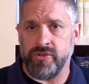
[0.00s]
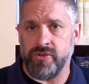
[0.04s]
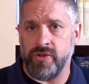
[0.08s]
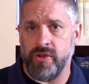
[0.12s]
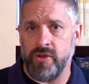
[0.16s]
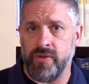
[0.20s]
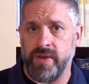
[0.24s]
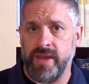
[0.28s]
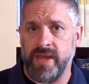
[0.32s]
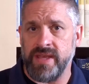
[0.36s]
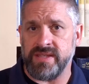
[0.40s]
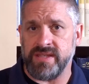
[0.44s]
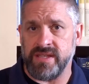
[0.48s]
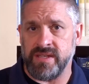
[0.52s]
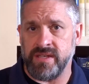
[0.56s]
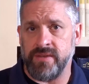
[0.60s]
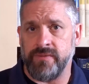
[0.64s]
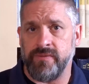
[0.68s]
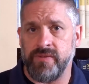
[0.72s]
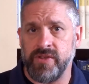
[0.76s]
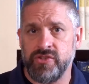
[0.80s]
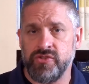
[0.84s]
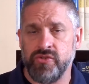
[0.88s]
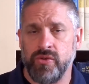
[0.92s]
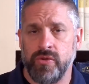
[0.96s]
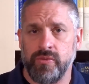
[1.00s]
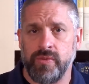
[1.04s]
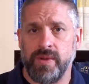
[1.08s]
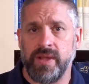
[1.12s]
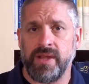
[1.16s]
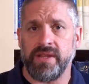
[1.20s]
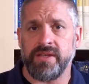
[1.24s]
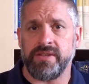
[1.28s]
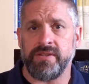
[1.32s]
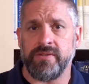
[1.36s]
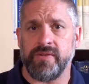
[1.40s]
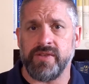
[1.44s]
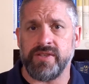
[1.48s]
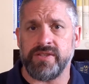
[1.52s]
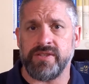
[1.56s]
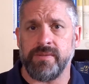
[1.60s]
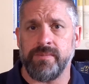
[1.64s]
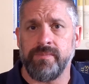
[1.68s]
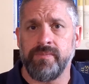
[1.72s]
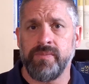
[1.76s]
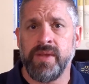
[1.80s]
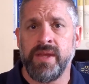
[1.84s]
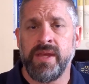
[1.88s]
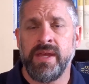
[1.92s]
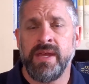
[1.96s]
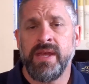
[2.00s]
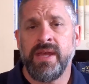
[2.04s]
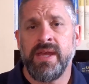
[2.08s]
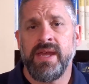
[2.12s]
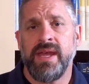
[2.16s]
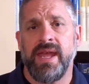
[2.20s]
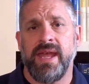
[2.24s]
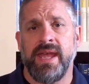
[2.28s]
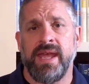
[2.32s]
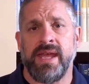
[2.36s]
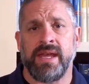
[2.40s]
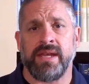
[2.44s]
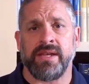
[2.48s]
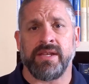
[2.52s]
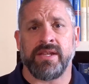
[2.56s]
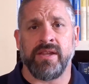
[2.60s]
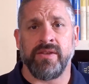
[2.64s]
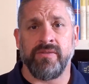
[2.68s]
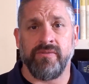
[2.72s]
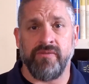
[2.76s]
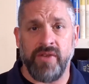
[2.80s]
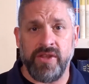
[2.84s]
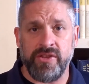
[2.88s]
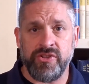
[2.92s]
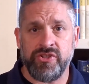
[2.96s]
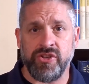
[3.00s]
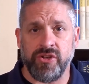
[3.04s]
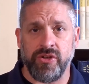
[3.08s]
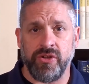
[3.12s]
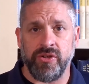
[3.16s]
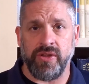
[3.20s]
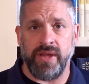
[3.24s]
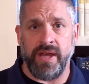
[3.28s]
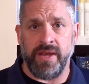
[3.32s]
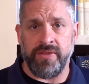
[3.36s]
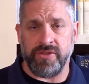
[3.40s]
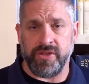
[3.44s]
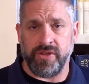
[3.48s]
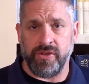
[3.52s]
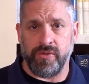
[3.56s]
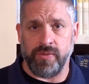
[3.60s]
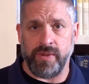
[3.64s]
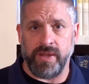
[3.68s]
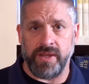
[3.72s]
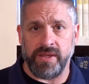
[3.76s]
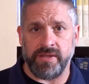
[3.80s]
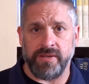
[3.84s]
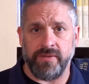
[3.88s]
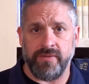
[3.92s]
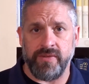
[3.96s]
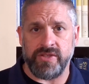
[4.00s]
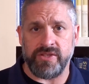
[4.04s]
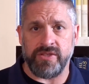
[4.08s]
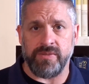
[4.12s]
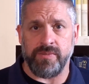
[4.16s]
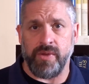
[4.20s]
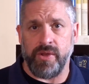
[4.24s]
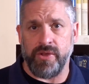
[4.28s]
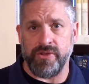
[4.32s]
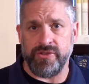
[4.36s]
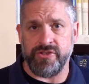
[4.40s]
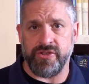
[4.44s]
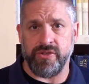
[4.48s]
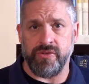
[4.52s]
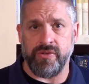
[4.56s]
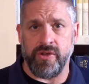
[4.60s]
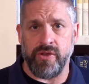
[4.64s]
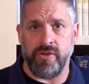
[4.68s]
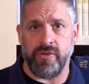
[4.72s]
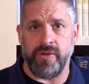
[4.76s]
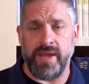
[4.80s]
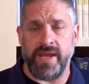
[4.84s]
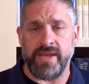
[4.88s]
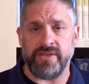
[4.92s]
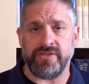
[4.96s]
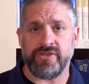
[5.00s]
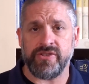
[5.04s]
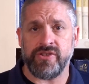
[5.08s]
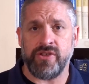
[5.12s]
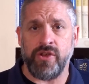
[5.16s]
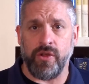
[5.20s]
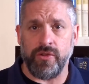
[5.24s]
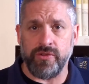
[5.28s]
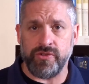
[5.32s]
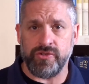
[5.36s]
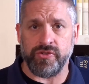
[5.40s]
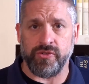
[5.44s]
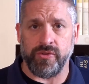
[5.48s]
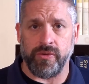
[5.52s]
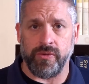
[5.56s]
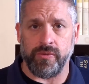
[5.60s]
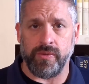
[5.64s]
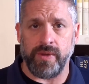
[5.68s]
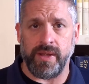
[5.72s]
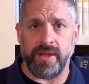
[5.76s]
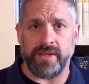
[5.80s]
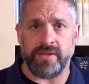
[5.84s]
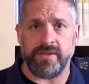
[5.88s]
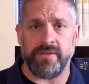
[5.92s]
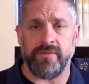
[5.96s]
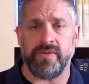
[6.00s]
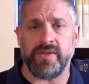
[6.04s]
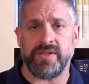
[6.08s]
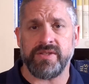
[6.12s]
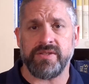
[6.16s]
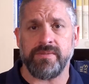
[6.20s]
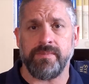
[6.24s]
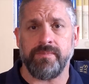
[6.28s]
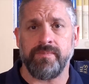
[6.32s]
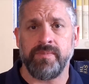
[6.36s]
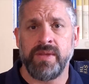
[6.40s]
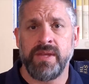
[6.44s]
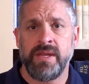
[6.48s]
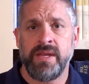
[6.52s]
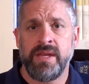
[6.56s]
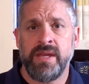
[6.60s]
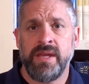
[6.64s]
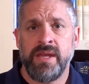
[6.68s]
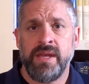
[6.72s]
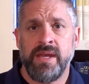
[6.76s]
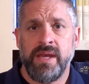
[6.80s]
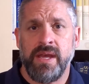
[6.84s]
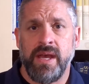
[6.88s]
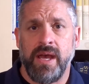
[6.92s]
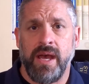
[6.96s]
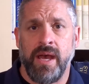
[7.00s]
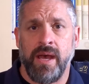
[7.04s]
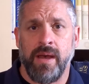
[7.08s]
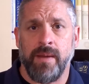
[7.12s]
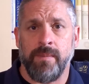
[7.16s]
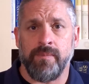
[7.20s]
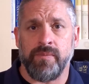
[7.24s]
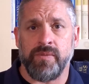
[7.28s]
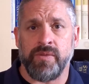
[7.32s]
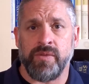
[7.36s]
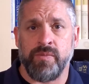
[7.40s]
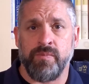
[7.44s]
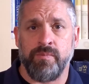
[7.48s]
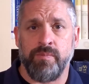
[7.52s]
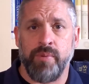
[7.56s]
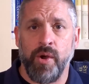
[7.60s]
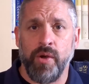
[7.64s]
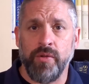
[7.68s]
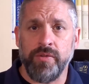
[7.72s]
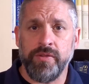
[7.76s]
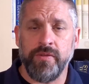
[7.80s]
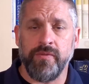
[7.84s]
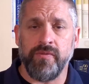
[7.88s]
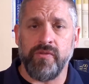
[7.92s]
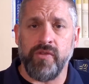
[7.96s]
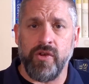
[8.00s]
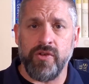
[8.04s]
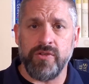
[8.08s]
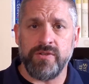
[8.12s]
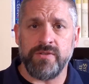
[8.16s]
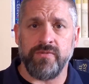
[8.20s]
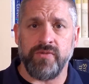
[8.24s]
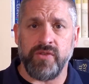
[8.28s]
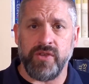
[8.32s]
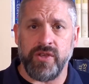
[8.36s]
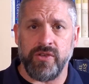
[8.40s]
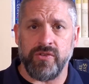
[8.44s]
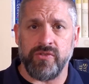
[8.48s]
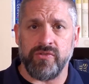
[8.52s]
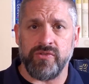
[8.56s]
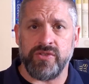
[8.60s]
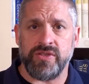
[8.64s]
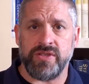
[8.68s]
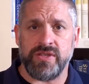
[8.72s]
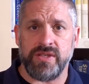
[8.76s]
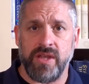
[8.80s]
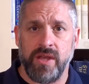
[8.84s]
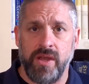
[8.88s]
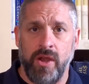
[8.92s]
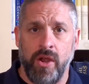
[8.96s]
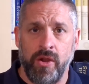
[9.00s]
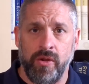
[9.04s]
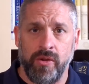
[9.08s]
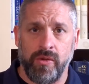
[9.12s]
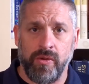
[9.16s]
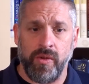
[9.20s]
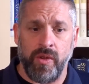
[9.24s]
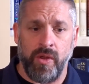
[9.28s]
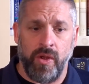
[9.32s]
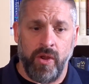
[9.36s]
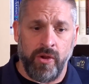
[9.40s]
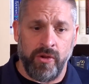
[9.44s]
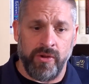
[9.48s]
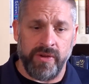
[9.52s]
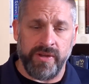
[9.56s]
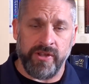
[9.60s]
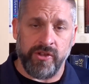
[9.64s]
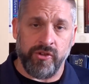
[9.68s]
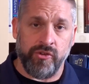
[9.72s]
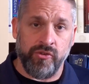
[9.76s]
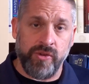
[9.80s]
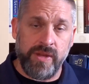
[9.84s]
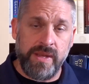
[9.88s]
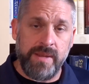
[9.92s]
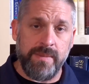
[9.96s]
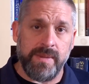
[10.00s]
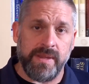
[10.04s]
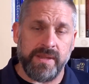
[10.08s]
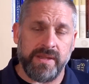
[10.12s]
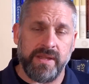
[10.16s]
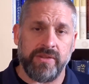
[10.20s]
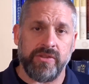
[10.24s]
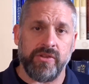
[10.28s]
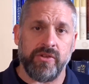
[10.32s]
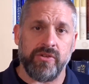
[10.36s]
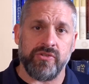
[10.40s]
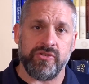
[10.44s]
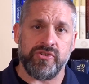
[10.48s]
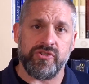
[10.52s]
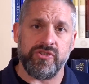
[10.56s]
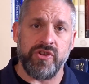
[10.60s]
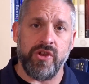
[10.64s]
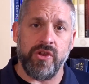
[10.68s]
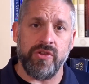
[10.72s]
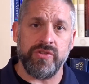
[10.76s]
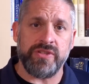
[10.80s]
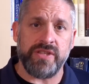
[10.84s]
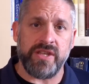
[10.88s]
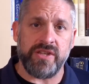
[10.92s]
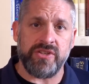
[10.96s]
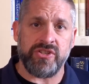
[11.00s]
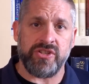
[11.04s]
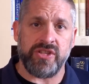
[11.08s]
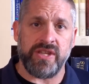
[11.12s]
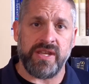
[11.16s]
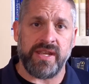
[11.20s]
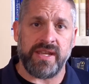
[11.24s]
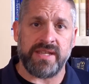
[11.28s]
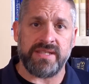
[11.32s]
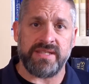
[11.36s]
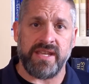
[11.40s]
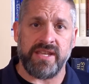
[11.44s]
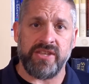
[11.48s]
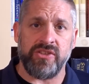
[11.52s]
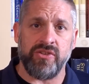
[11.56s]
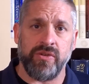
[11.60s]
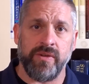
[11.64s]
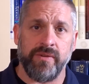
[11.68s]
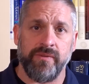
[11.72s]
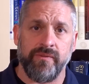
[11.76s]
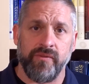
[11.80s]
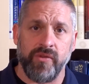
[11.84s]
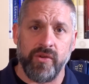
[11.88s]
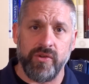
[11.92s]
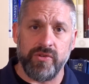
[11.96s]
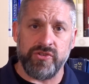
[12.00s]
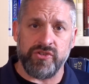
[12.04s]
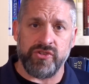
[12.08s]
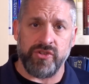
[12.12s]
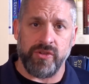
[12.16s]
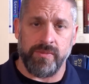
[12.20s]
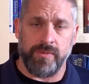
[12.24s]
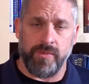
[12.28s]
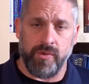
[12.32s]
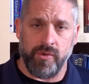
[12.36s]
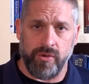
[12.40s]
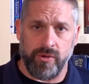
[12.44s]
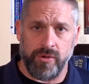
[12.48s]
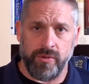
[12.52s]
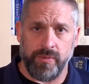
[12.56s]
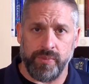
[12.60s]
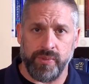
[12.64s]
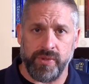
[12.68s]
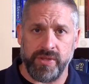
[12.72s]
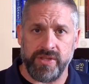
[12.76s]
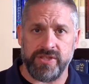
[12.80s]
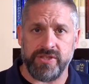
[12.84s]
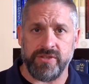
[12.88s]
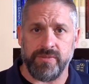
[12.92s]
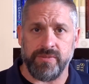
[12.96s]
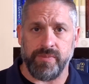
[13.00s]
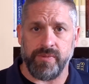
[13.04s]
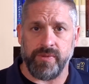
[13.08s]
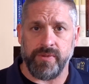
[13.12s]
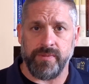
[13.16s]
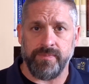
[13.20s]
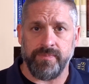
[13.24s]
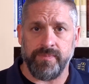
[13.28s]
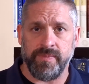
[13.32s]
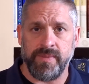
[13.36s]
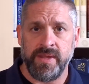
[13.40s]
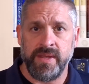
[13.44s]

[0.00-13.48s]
known as individual relativism, and conventional ethical relativism, also known as cultural relativism. Both of those views are in agreement that there's no such thing as a universal moral principle.